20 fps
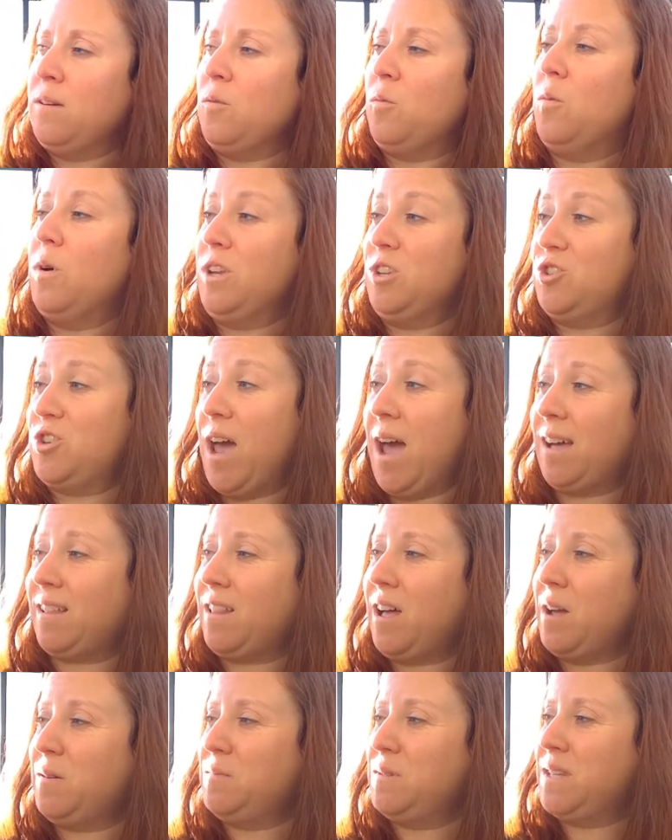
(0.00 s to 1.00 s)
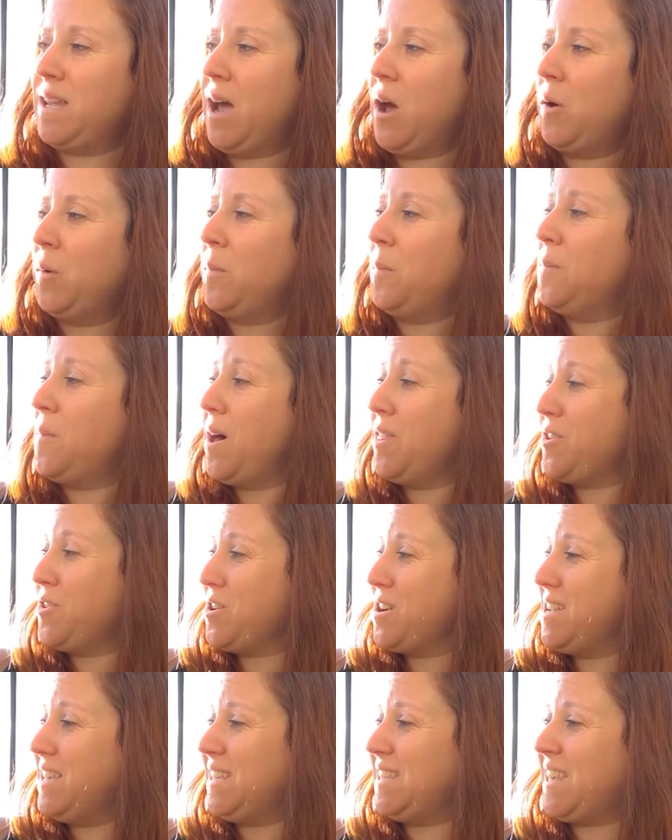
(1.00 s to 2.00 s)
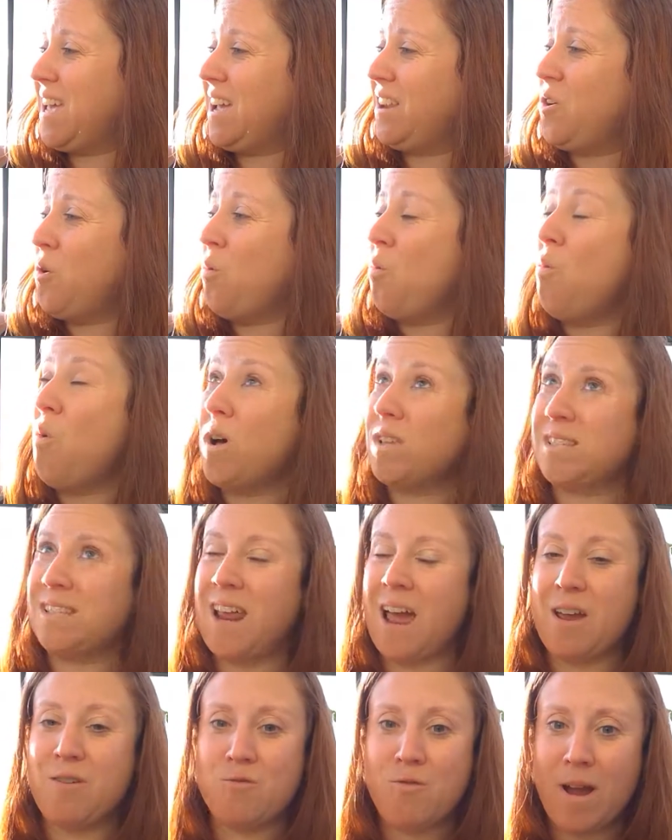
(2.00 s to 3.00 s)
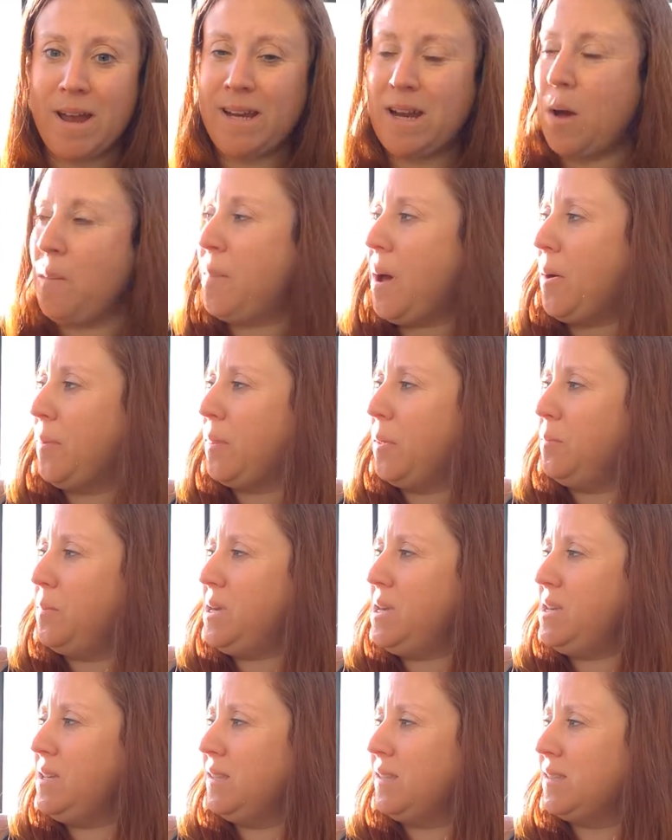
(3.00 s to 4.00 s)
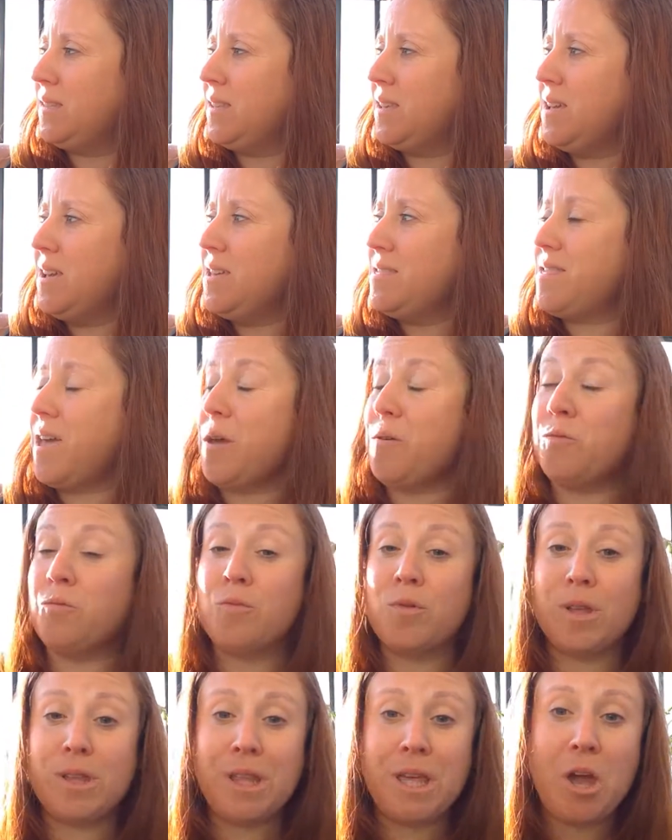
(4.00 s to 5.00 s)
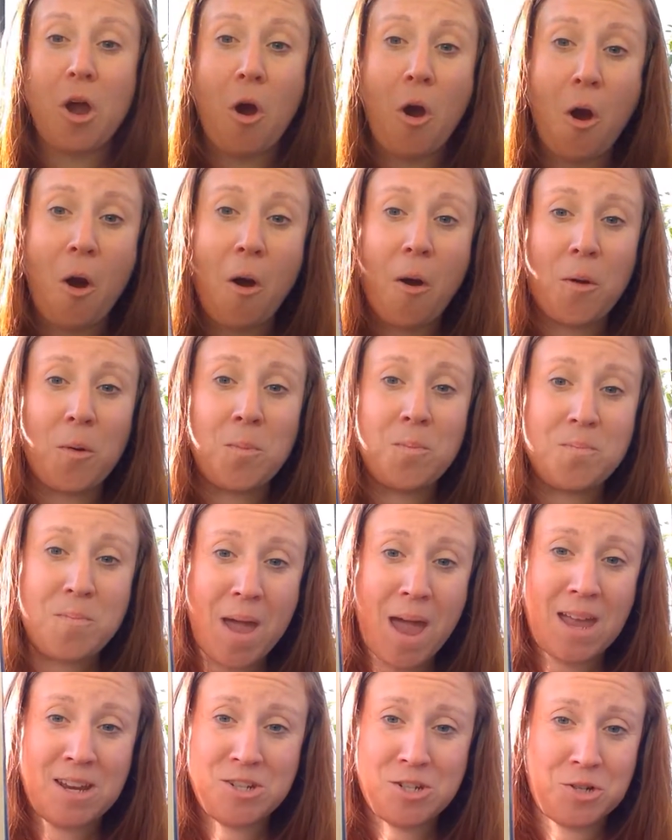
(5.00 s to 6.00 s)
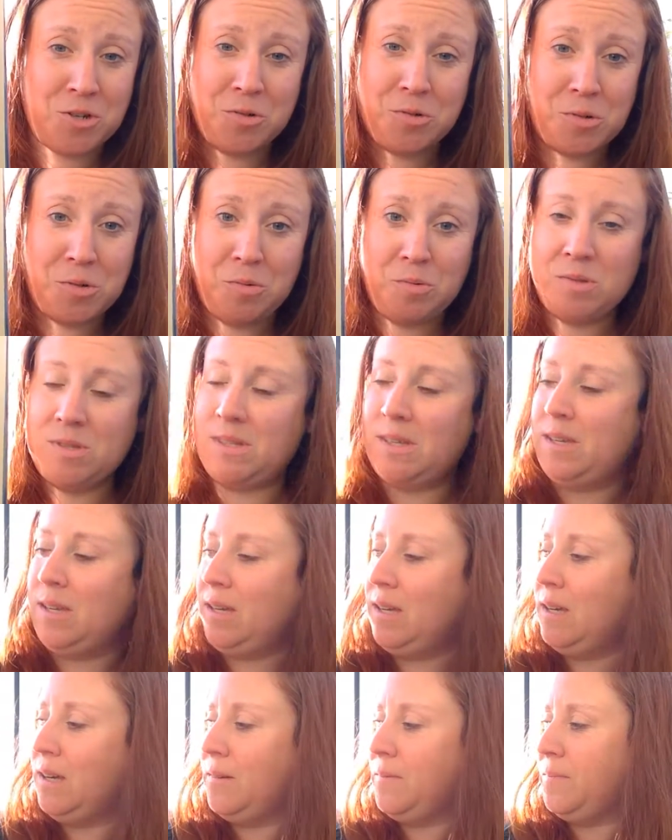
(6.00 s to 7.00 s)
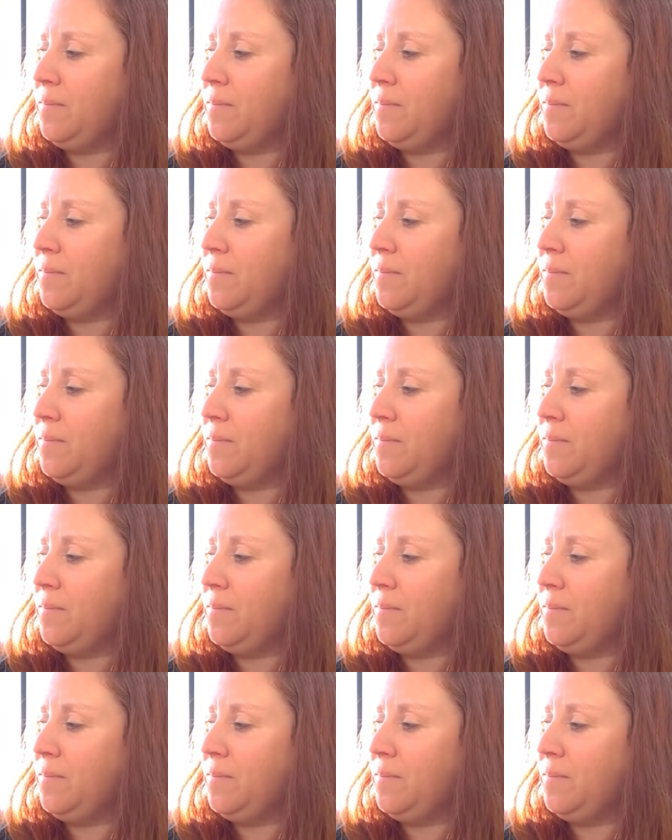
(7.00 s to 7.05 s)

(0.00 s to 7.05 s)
When Jack climbed down, Mother, he said, wasn't I right about the beans? They really are magical, you see.